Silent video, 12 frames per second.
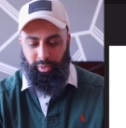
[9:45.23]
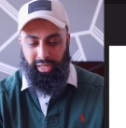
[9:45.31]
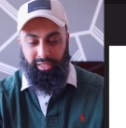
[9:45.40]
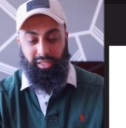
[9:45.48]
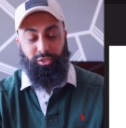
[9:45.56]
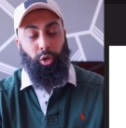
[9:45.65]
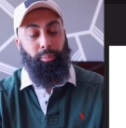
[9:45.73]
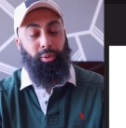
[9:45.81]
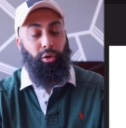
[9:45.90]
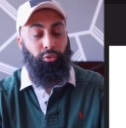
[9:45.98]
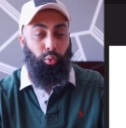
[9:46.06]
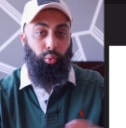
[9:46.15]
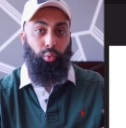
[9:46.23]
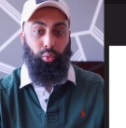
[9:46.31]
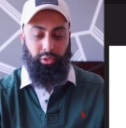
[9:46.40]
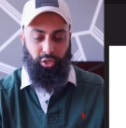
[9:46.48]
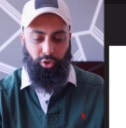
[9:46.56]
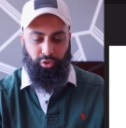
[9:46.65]
but it does copy over
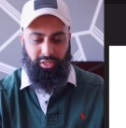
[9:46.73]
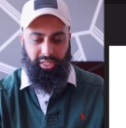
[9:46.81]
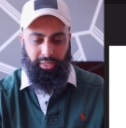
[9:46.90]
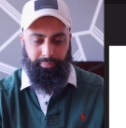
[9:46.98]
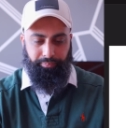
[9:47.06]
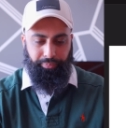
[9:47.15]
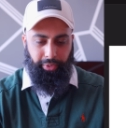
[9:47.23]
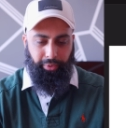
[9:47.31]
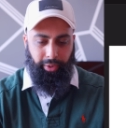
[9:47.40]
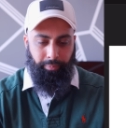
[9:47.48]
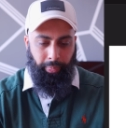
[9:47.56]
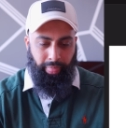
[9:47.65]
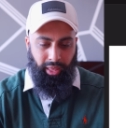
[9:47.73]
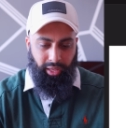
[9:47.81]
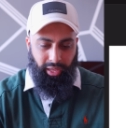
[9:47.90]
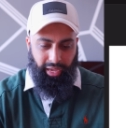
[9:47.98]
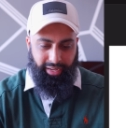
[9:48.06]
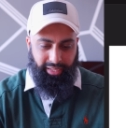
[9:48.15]
all the content, okay?
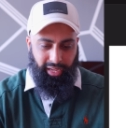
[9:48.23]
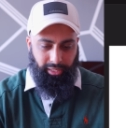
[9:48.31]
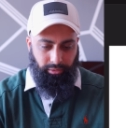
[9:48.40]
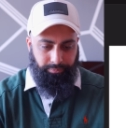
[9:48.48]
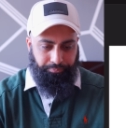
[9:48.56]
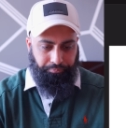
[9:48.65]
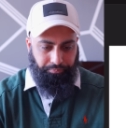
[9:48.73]
And again,